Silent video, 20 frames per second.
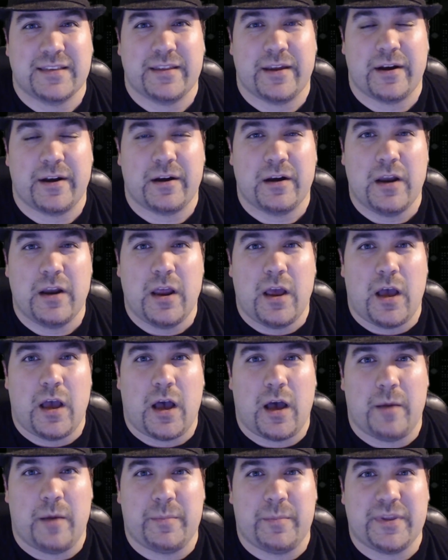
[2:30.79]
there,
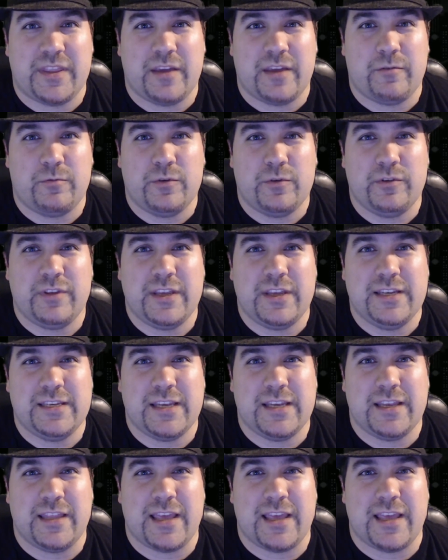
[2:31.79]
but they really did.